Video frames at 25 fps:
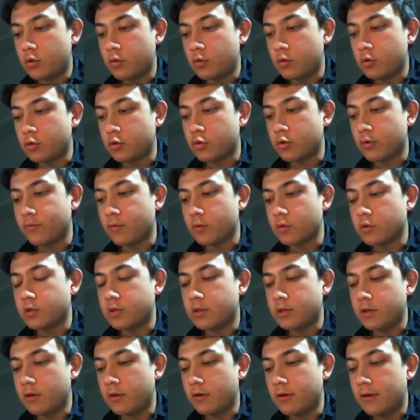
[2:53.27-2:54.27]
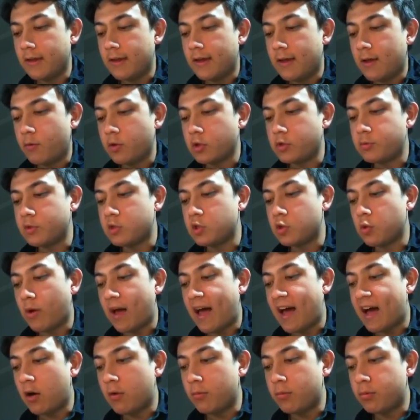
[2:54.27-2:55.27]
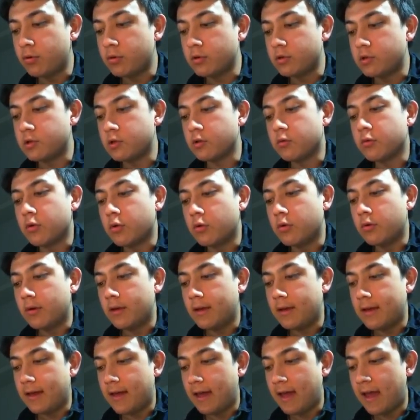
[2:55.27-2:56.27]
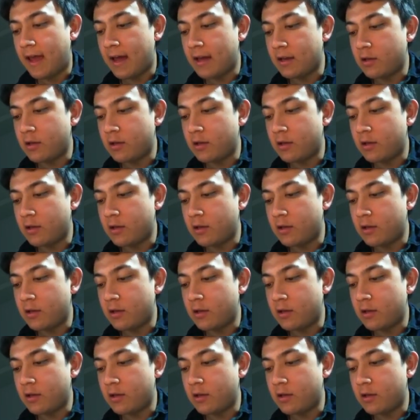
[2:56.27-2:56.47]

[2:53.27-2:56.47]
So you'll traverse here, which means you'll output 0,